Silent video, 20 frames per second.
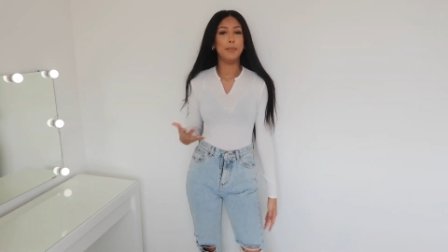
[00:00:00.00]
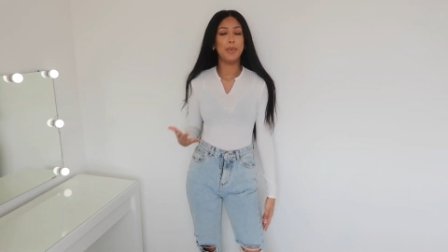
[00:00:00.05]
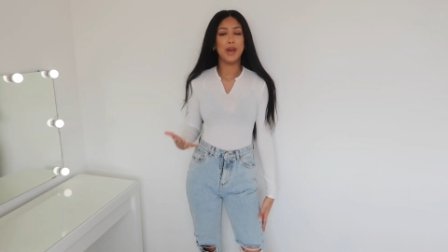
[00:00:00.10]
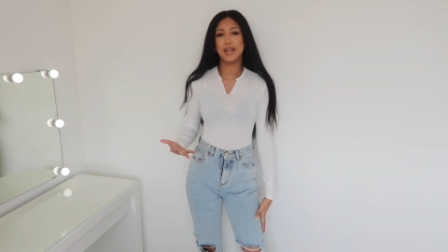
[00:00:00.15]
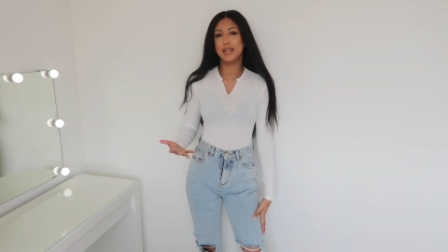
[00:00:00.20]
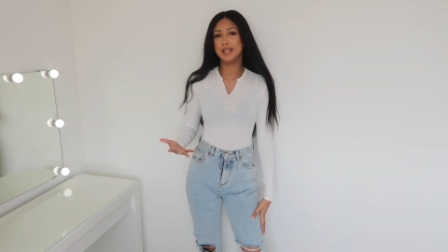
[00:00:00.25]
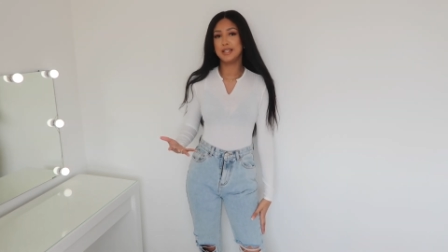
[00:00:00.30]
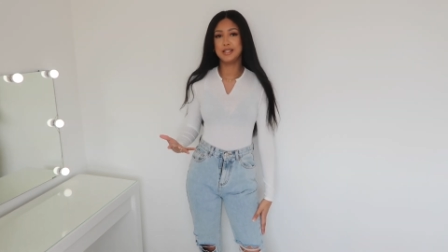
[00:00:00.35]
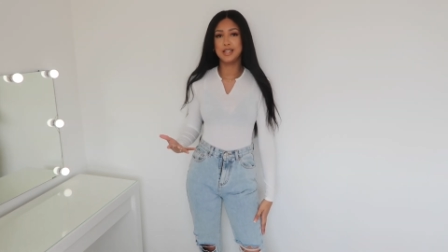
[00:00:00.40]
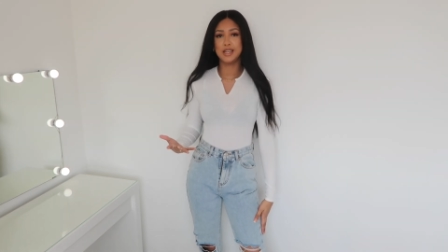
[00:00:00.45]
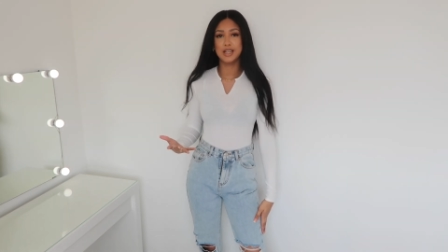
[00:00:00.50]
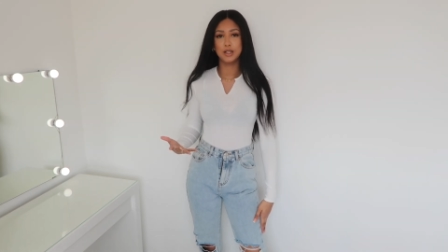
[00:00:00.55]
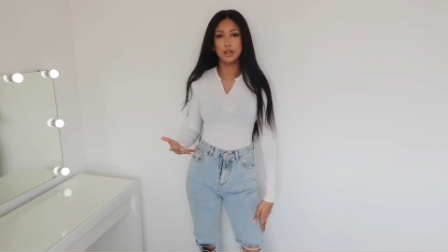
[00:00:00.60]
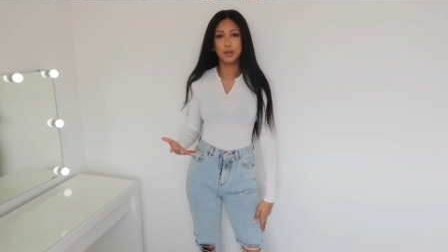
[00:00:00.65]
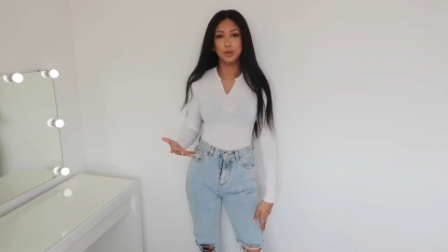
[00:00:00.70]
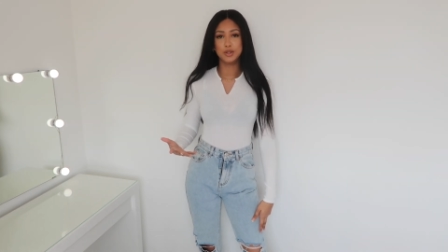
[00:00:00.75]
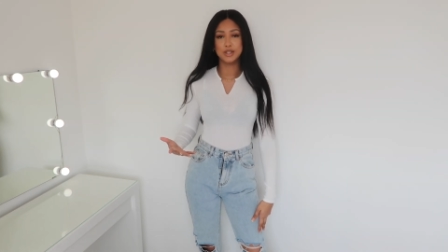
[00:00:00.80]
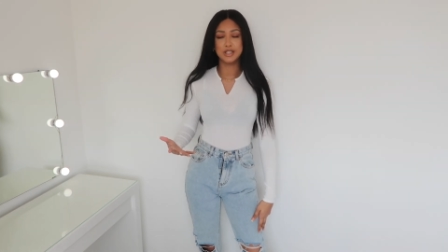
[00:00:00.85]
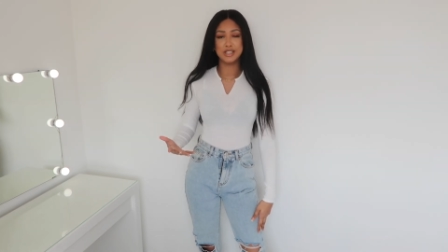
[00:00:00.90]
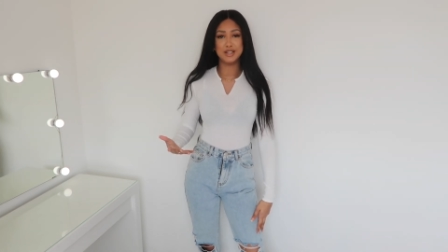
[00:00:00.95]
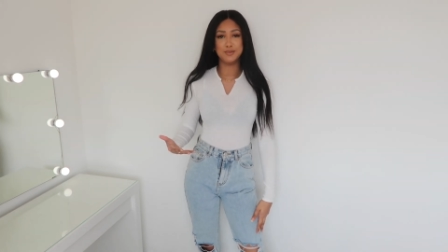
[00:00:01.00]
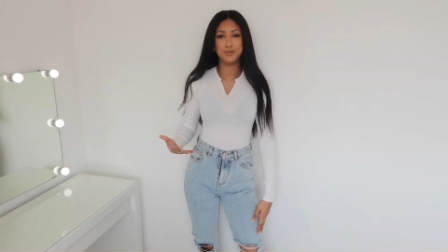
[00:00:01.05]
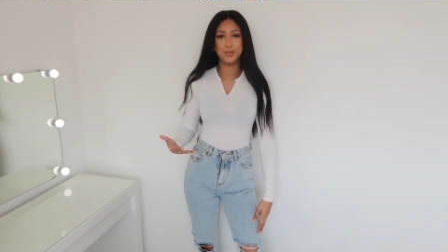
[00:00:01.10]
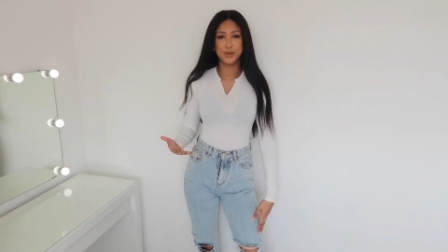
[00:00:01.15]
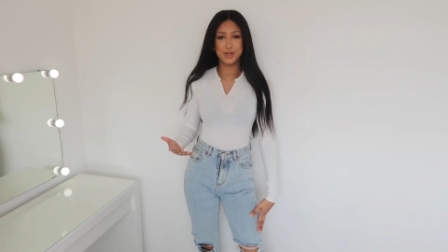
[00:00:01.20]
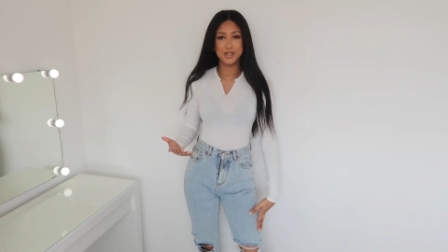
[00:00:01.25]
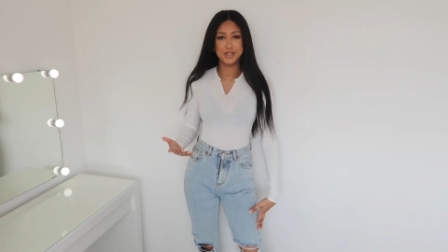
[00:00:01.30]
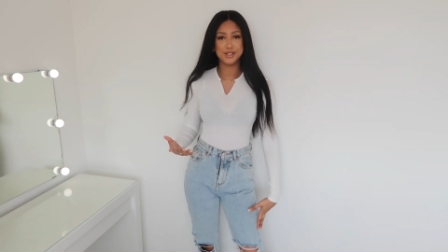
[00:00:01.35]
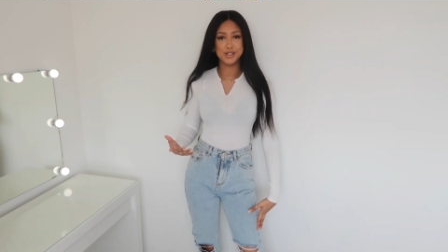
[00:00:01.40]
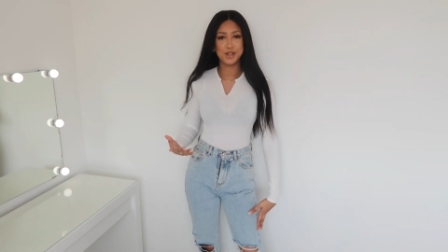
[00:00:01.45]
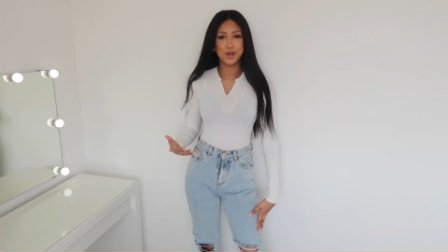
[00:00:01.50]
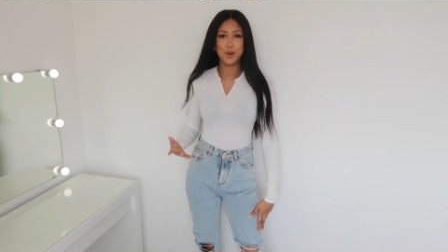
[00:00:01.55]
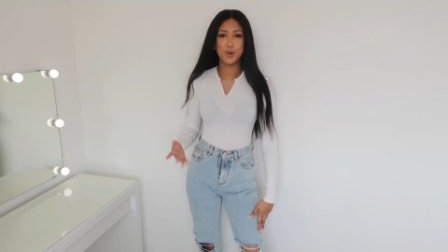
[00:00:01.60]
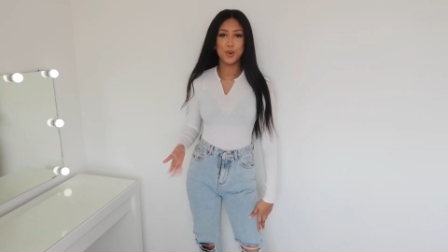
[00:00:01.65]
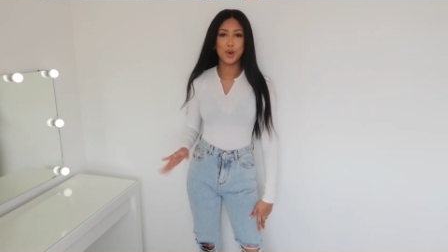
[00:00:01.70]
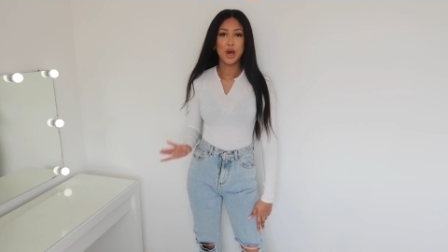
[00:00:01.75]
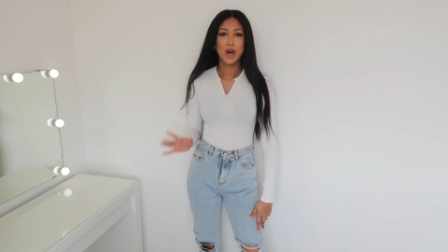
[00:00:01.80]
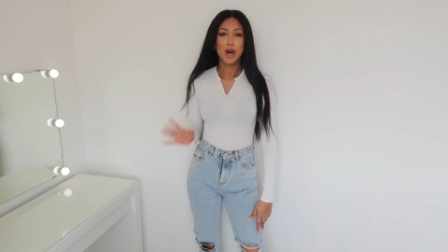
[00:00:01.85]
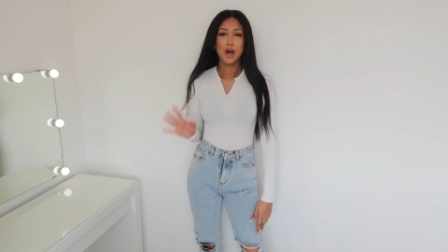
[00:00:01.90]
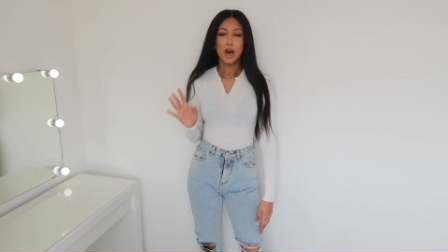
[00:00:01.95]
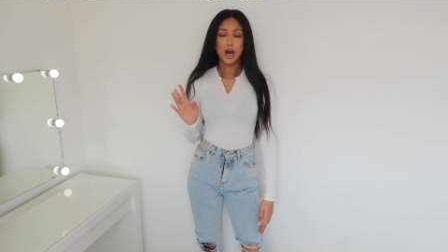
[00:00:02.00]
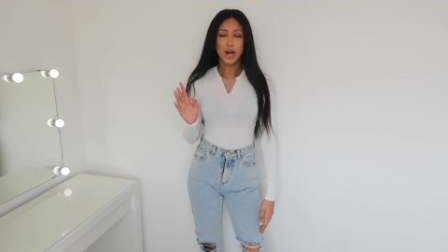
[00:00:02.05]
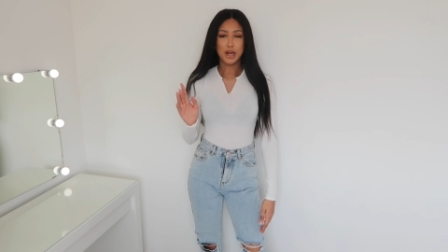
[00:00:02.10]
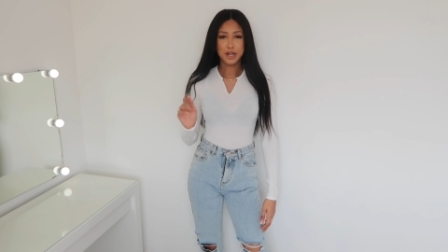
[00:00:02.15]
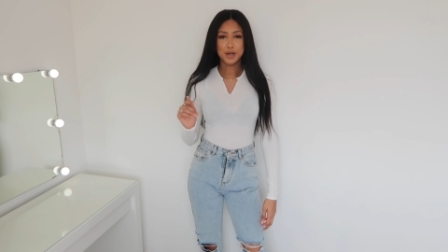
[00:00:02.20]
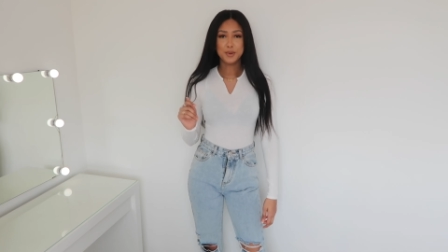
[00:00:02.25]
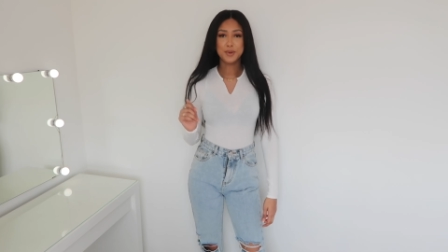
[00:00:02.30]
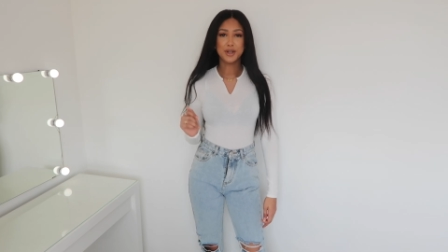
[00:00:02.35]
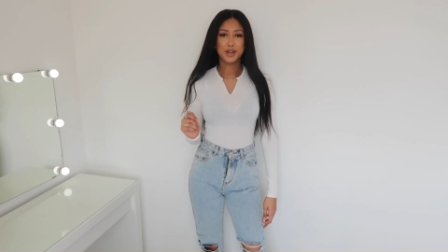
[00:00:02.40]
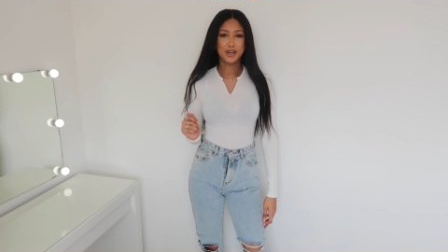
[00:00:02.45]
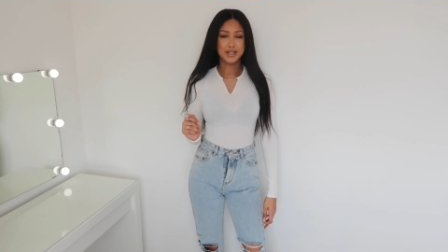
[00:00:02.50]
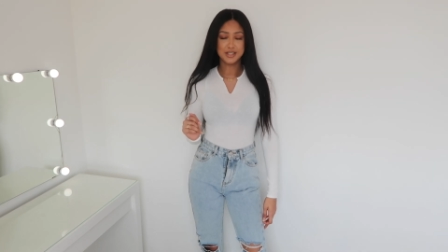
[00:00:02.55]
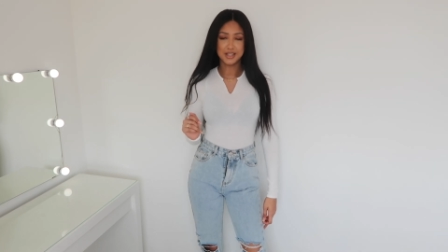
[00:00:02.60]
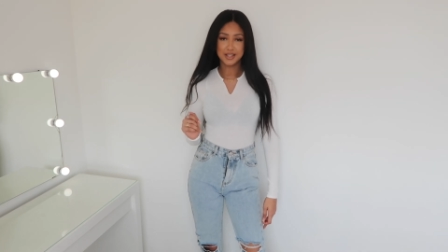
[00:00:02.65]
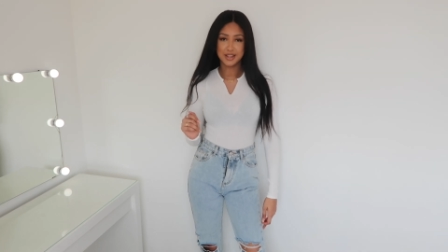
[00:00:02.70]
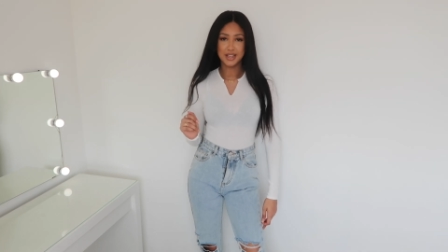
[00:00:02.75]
basic long sleeve bodysuit. I know what you guys are